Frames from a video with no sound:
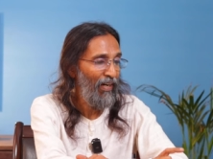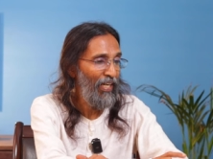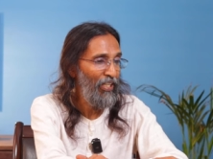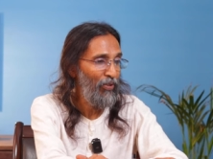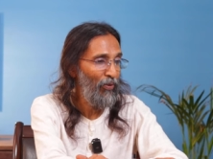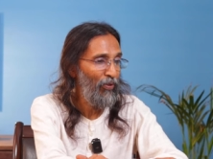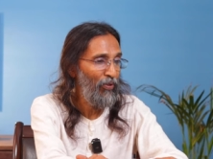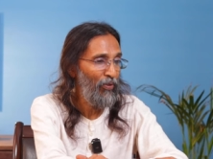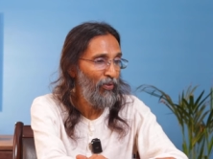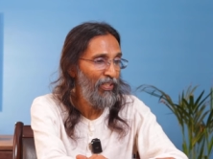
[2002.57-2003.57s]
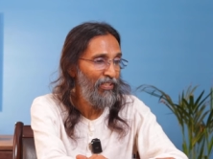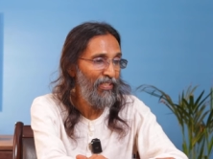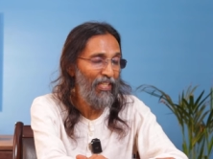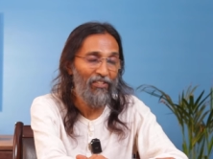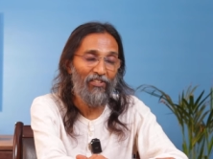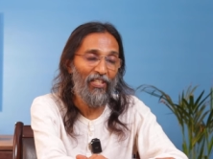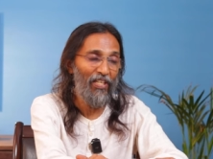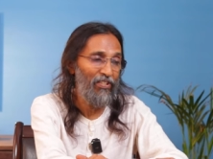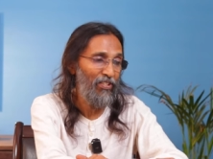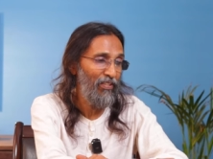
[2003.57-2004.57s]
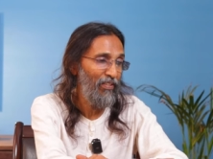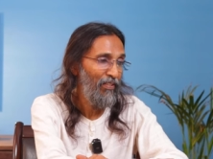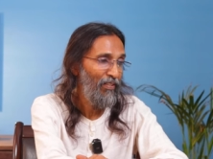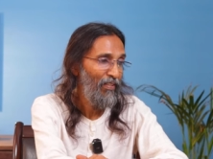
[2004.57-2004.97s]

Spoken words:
high road to his destination,